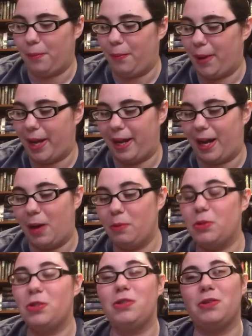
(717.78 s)
man, I
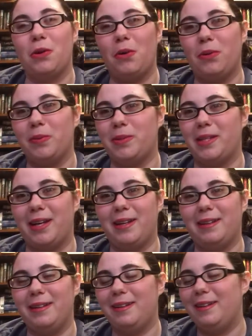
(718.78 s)
was so upset.